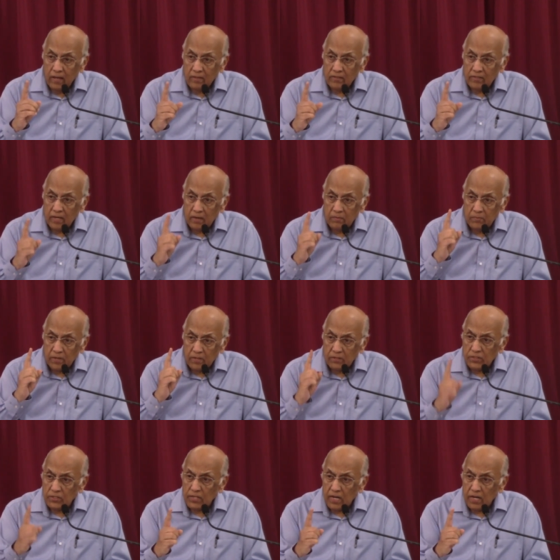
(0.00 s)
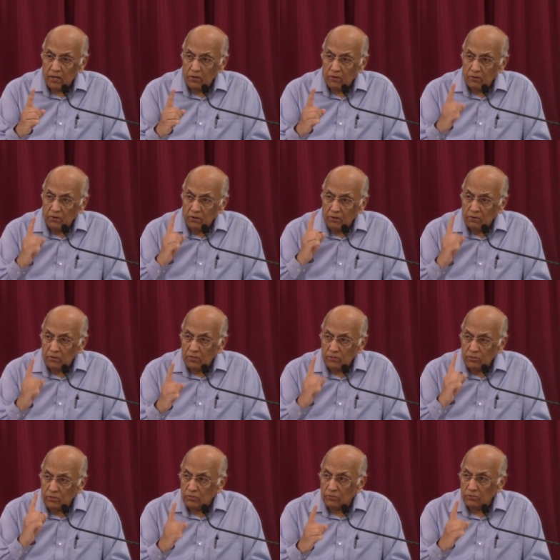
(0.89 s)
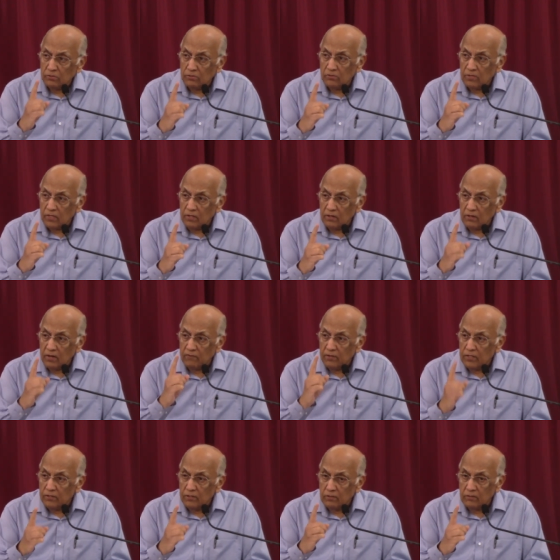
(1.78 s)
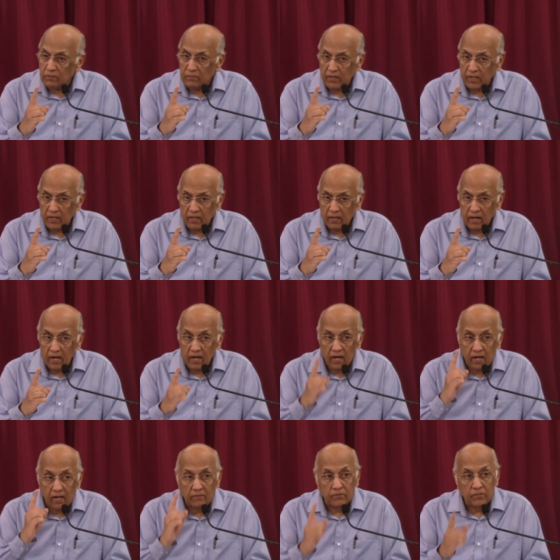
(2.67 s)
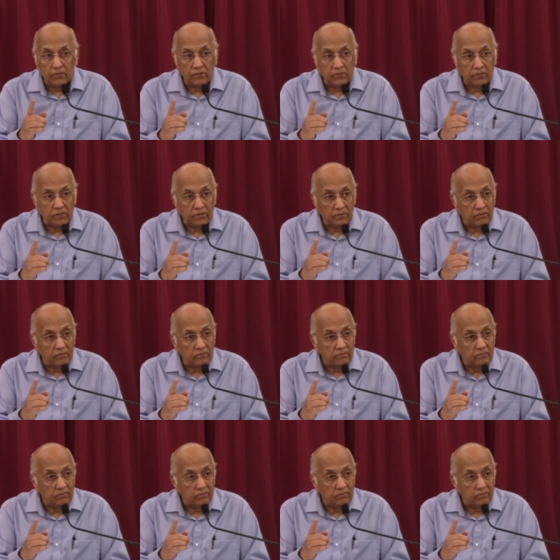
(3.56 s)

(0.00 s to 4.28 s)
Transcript: saying, Brother Zac, you knew the truth and you never told me. I have told you.